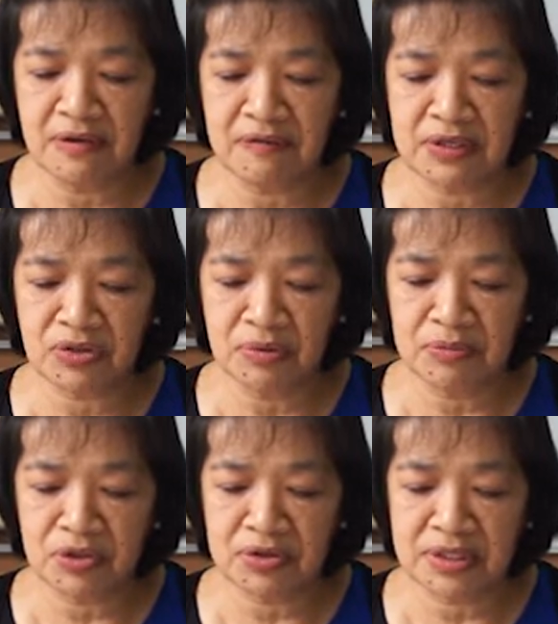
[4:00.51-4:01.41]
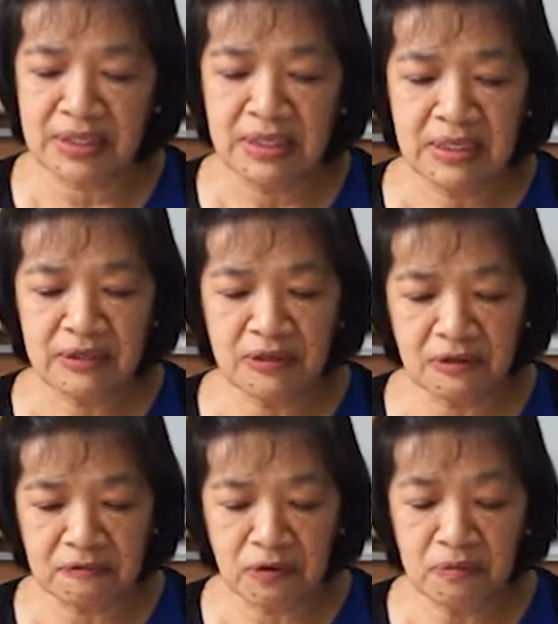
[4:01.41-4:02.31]
of the scriptures.
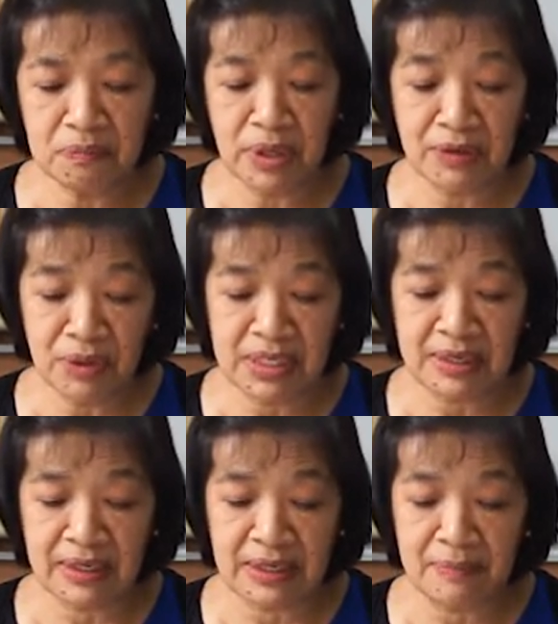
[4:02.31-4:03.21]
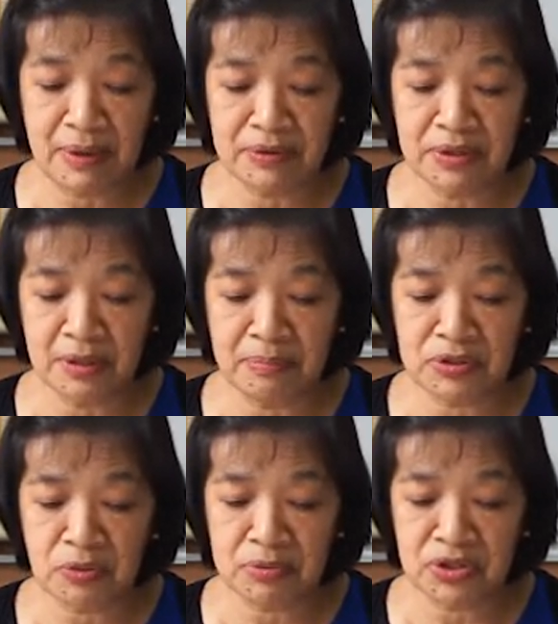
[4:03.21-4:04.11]
Therefore, be critical about their
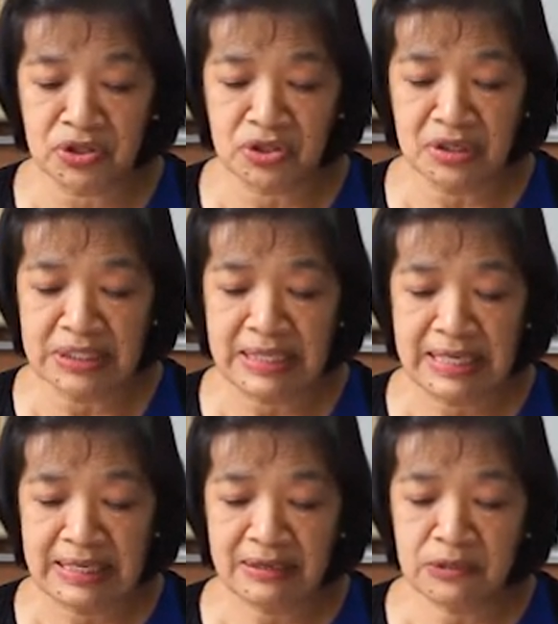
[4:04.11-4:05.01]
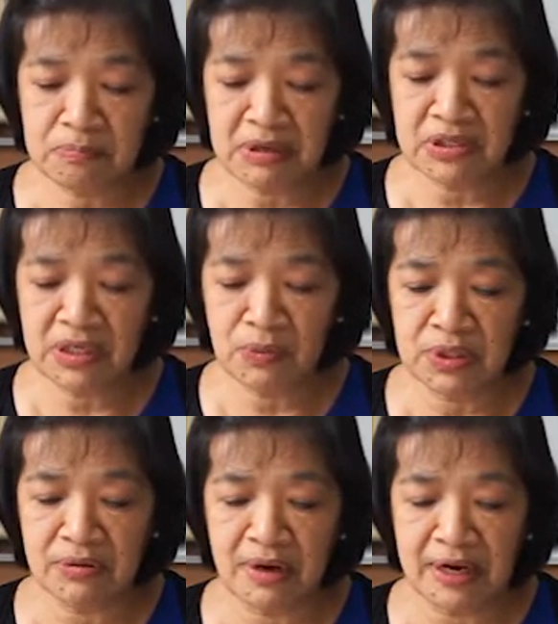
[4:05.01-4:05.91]
presuppositions, especially
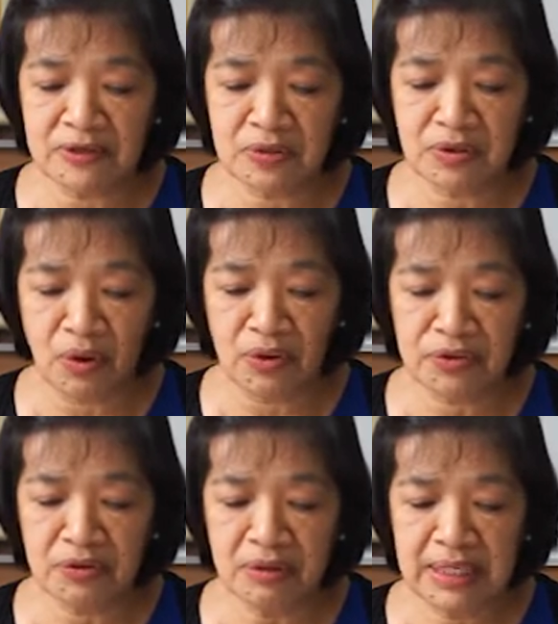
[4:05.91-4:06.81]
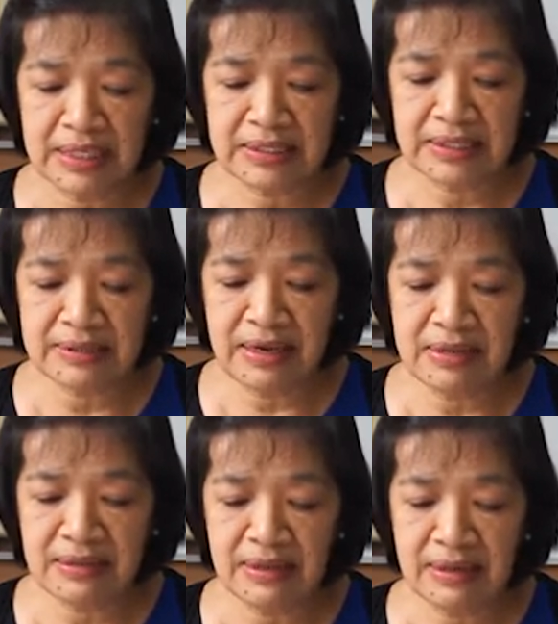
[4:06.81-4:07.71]
with regards to the author, the
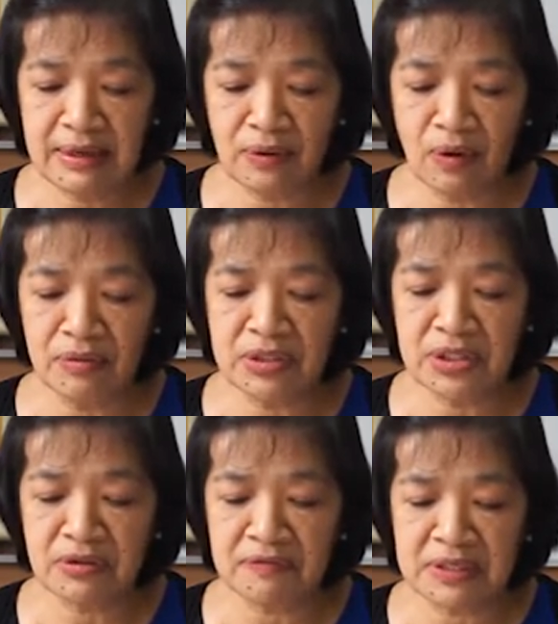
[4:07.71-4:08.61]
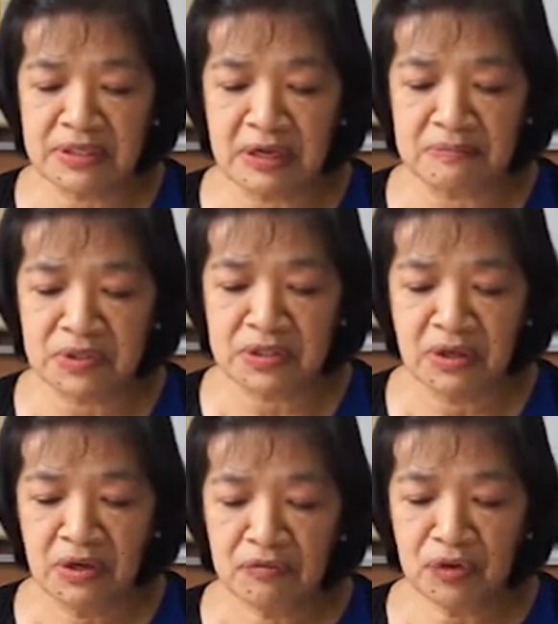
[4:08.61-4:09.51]
date, and origin of the Psalms.
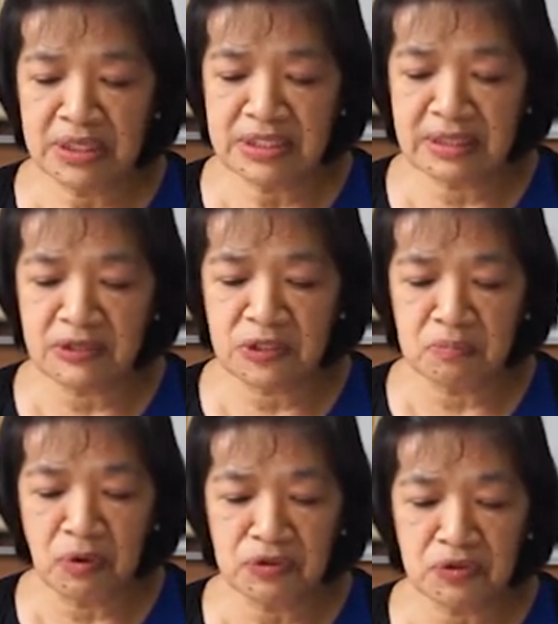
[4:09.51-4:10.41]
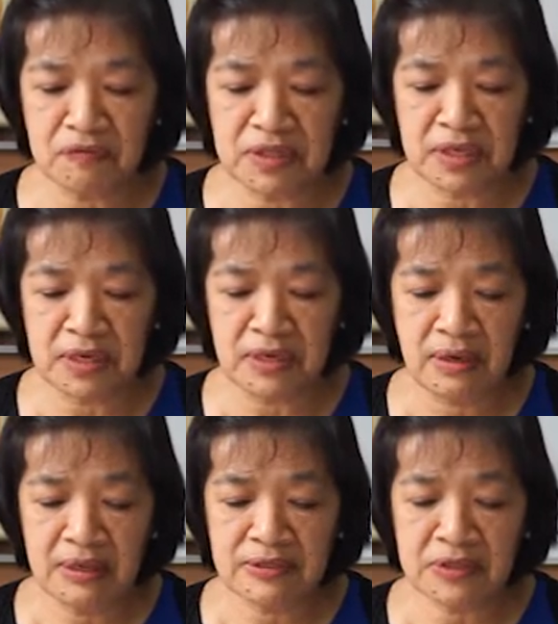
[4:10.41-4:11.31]
For instance, most of the
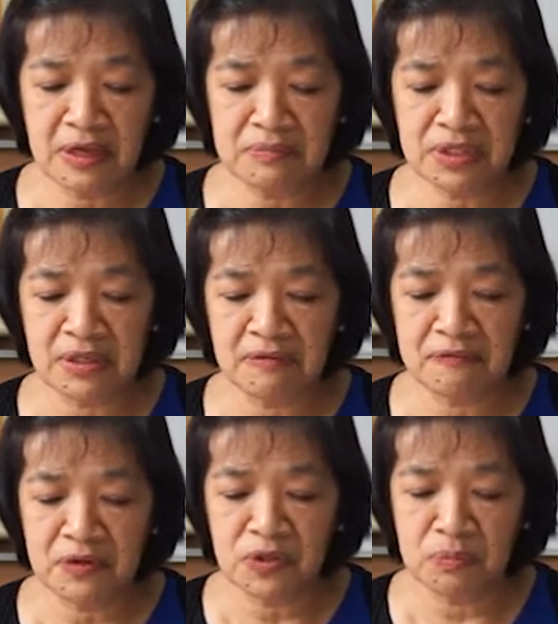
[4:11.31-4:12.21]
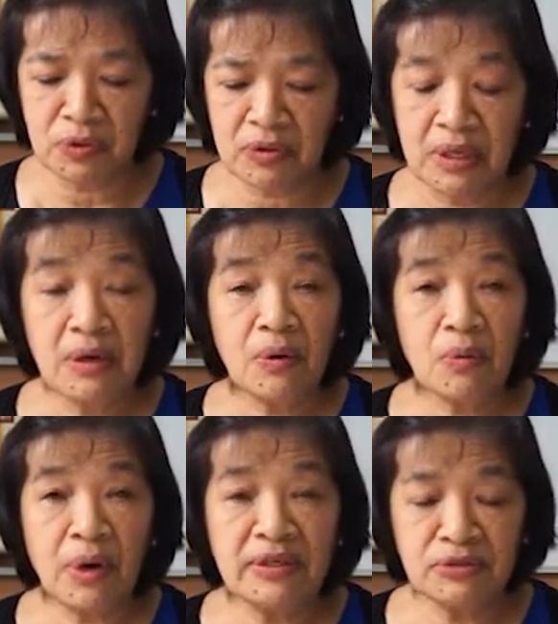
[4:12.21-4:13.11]
Psalms in the first book,
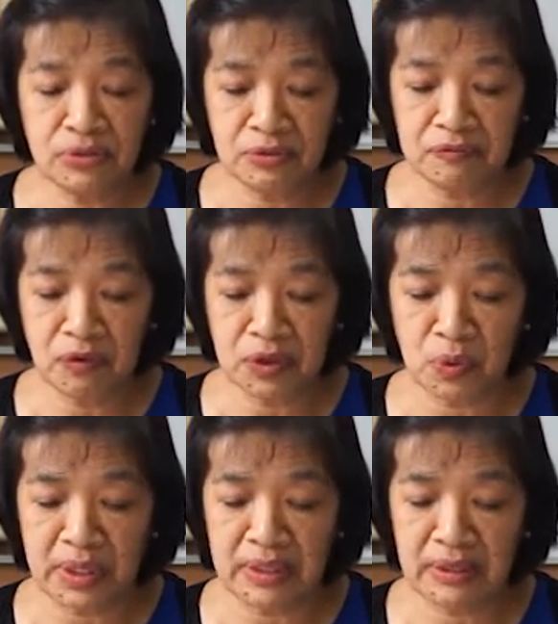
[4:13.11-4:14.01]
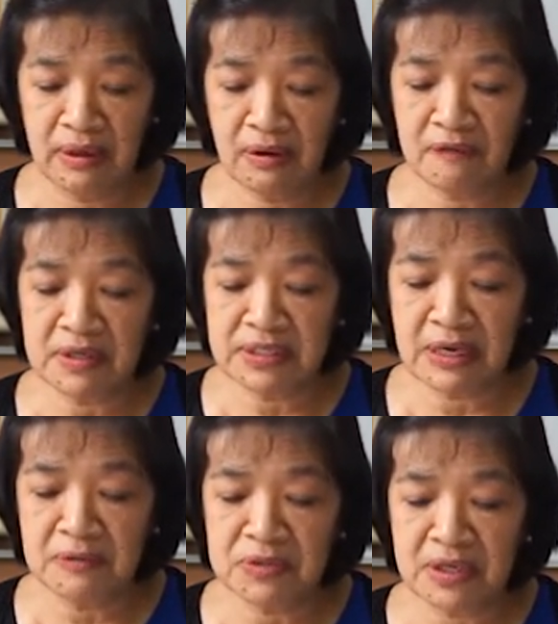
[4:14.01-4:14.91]
1 to 41, of the
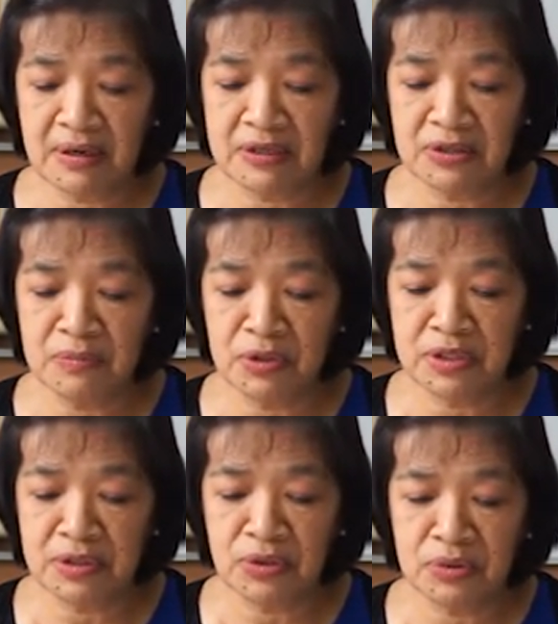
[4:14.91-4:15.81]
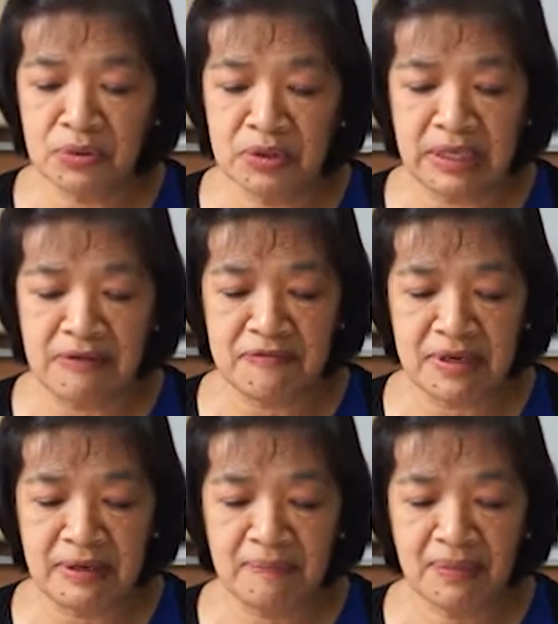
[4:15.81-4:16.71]
Psalms are attributed to
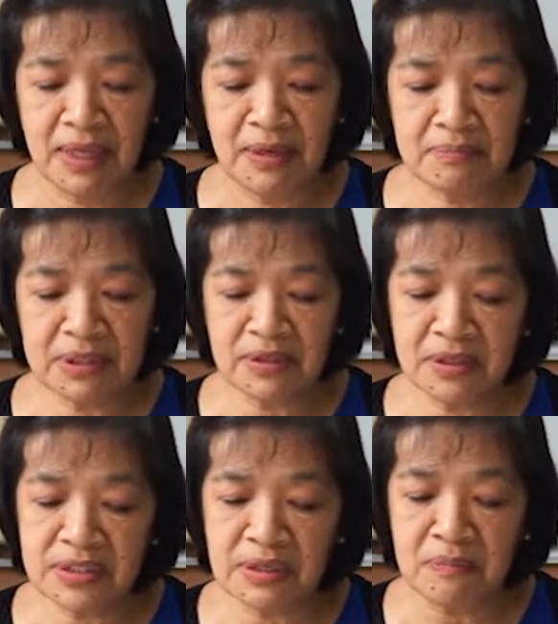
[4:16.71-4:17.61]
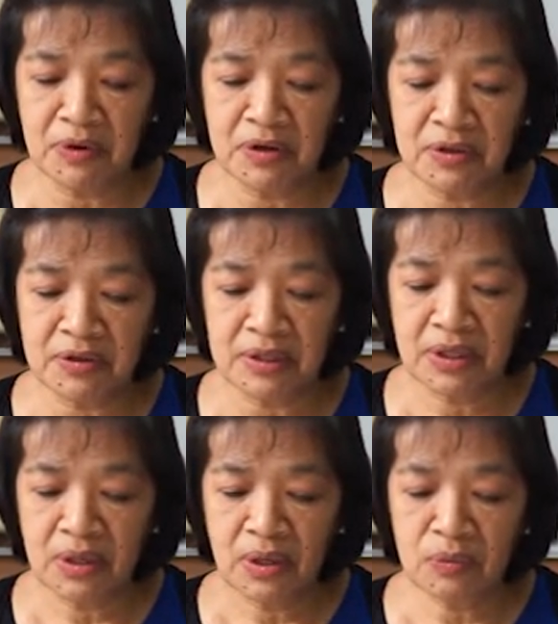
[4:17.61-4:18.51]
David. But Gerstenberger
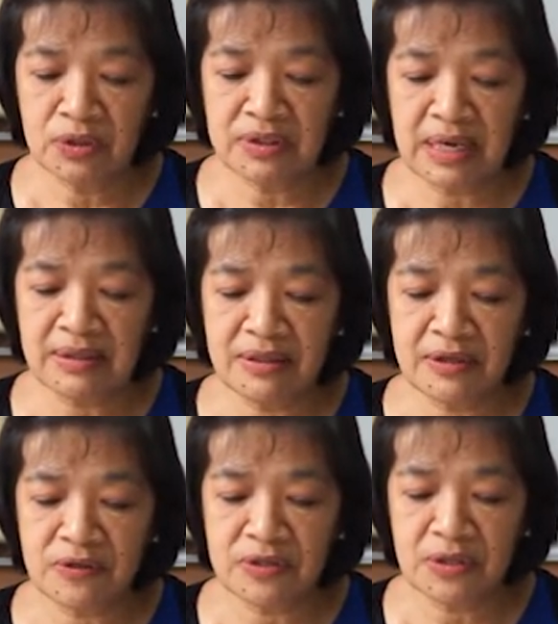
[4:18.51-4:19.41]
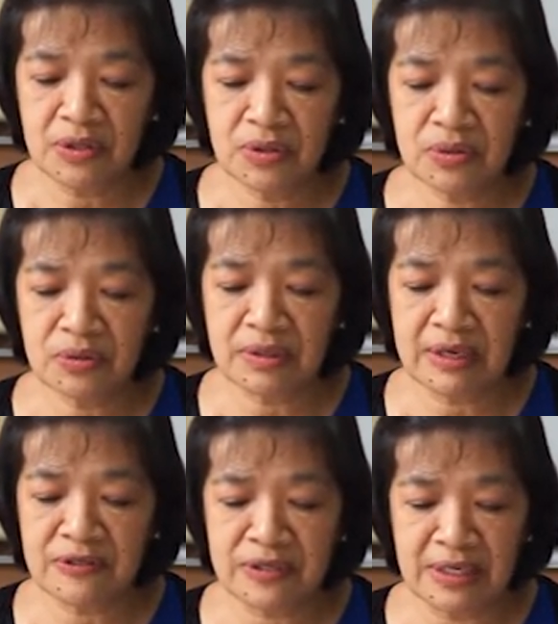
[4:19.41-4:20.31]
would date this to the
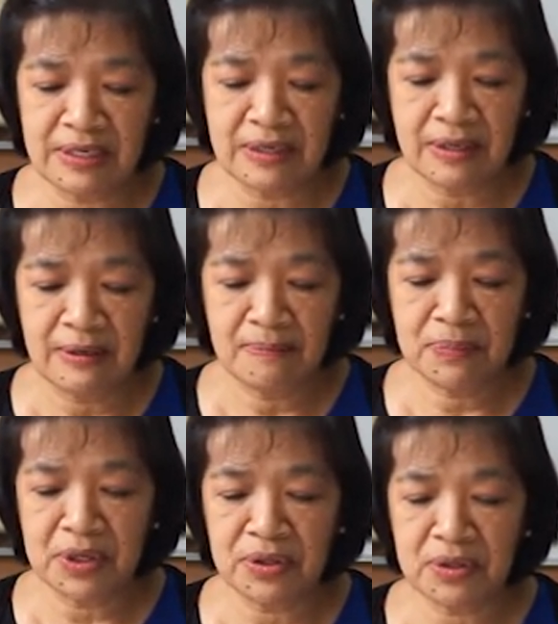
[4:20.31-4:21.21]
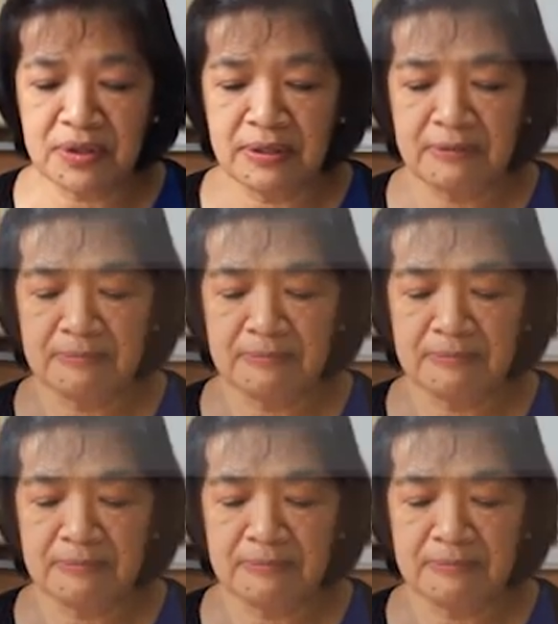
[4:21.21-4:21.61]
exilic period.